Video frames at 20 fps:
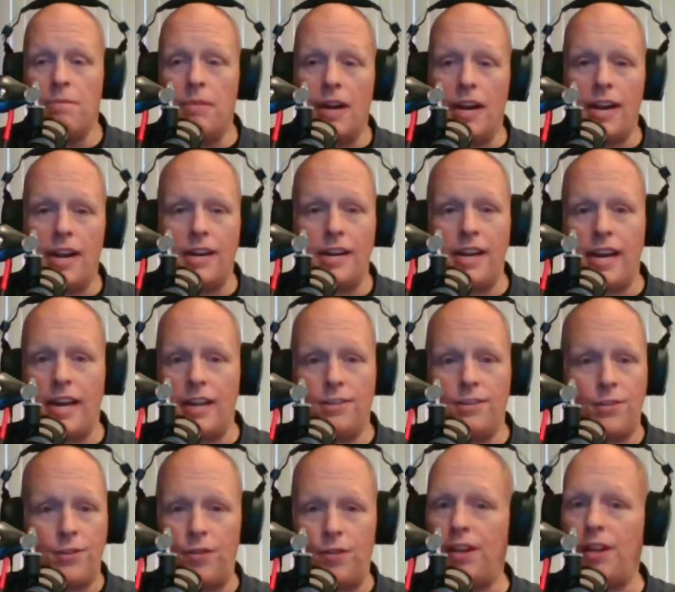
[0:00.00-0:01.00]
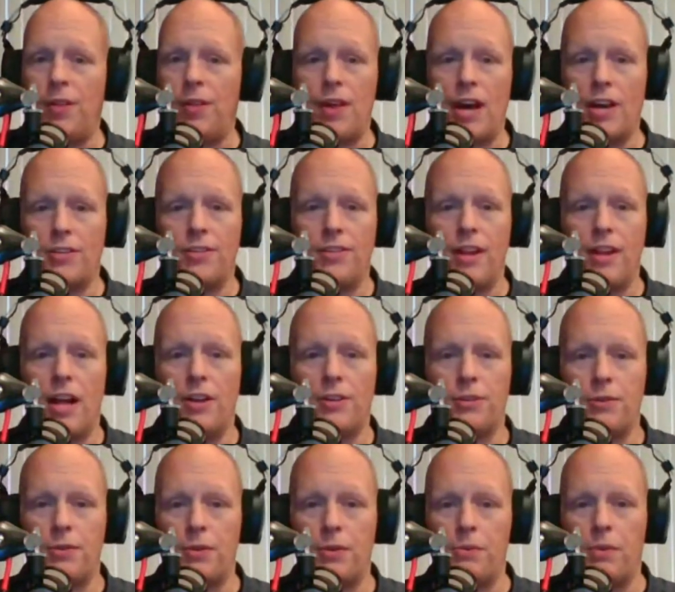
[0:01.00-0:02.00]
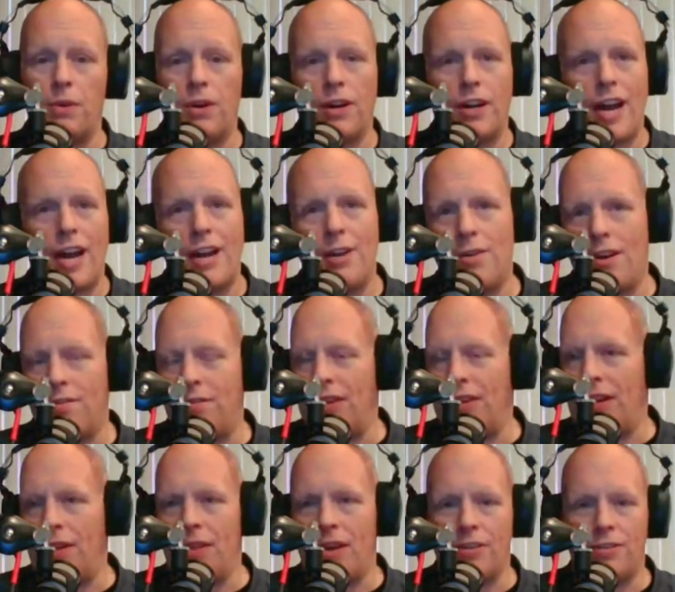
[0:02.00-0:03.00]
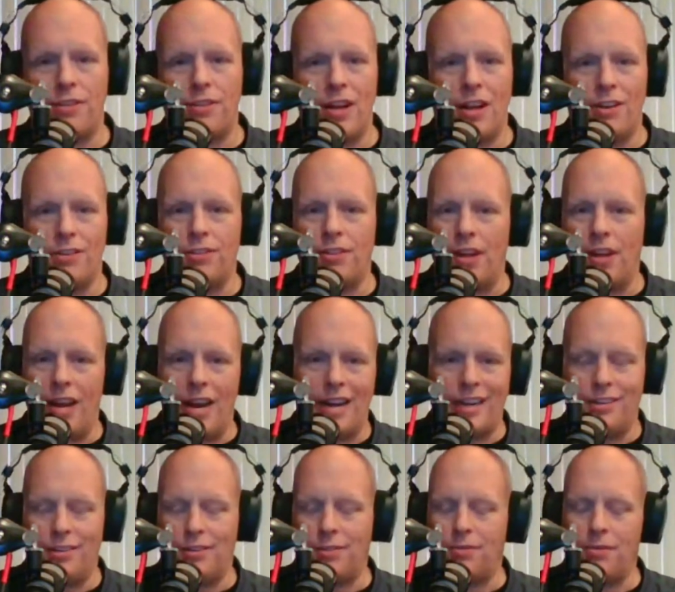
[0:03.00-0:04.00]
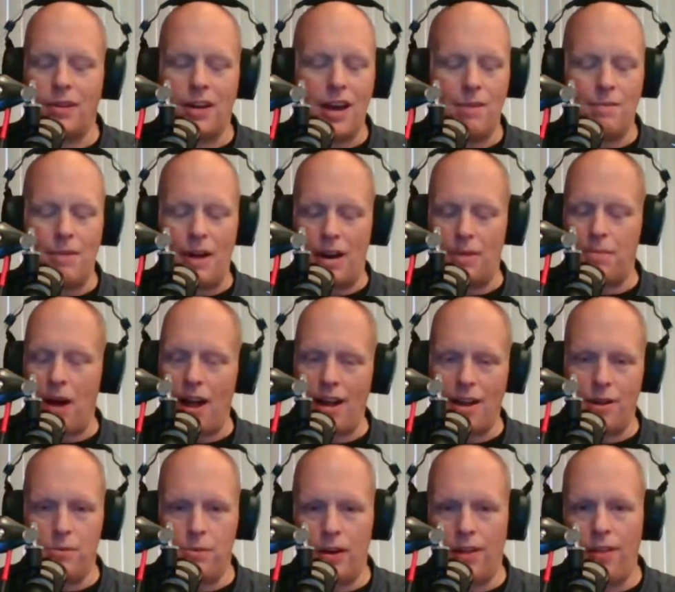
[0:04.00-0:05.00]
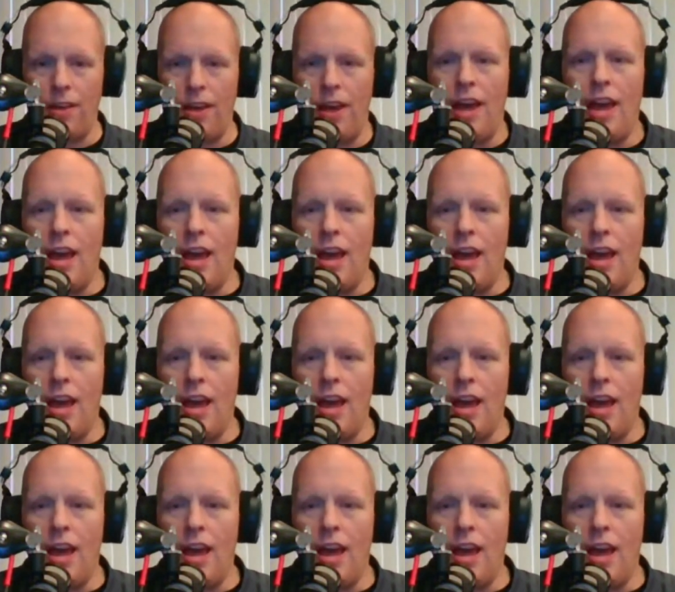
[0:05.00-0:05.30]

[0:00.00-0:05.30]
But it needs $50,000 worth of work. I don't have $50,000 that I can just come out of pocket with.